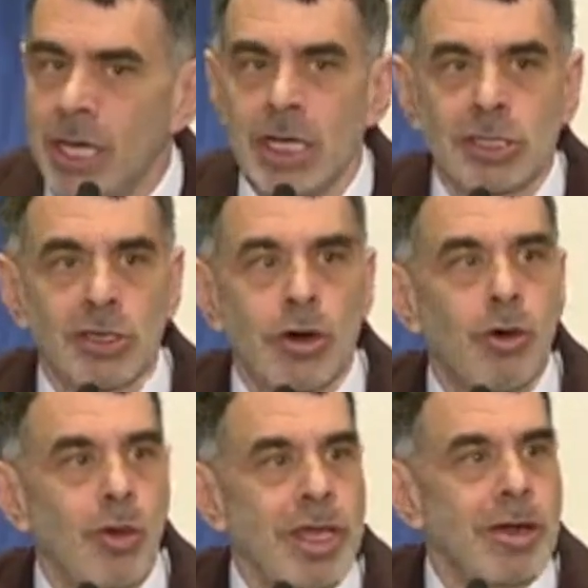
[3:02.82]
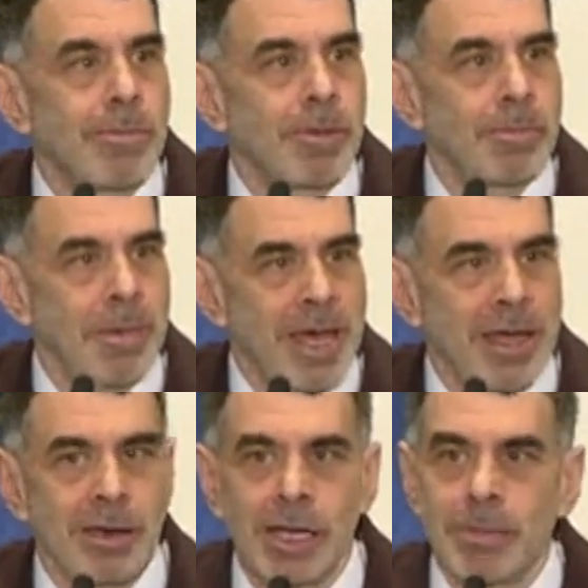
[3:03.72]
So we are
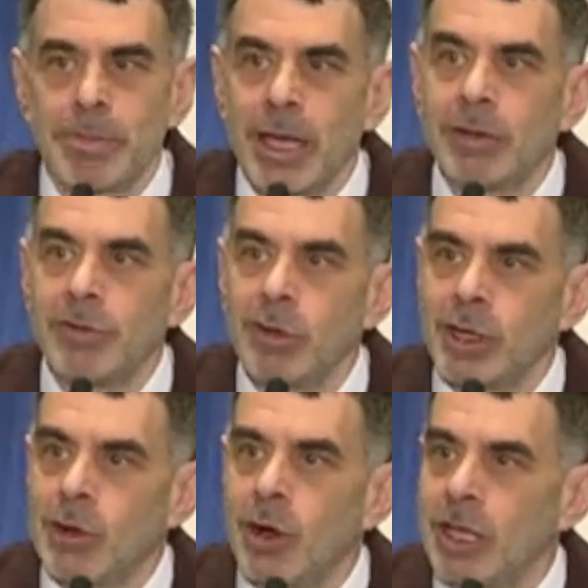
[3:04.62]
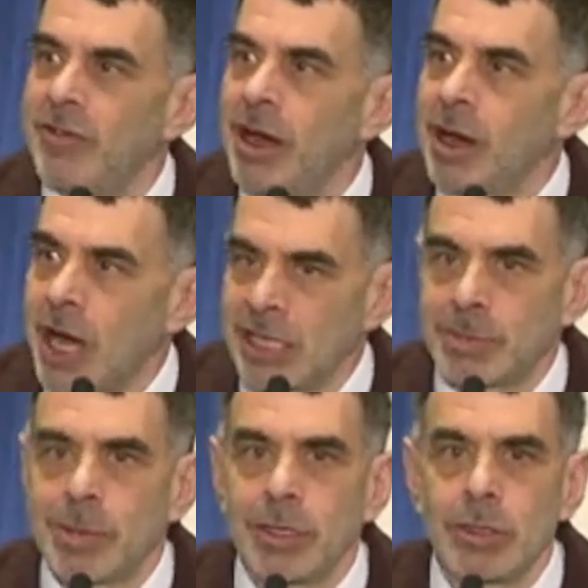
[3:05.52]
prepared at Bellevue and all of our
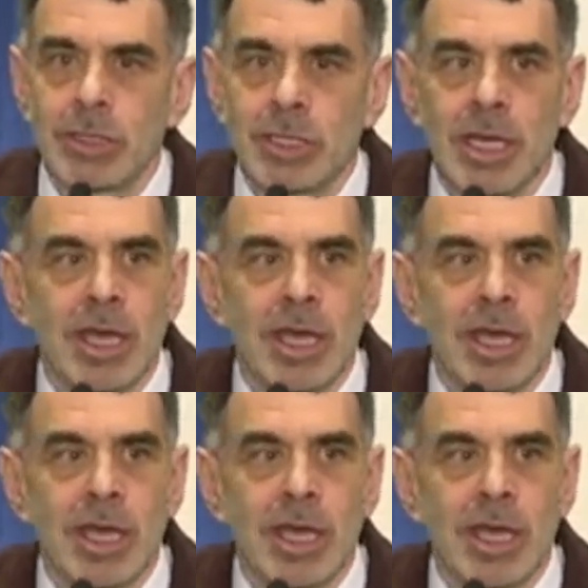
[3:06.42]
hospitals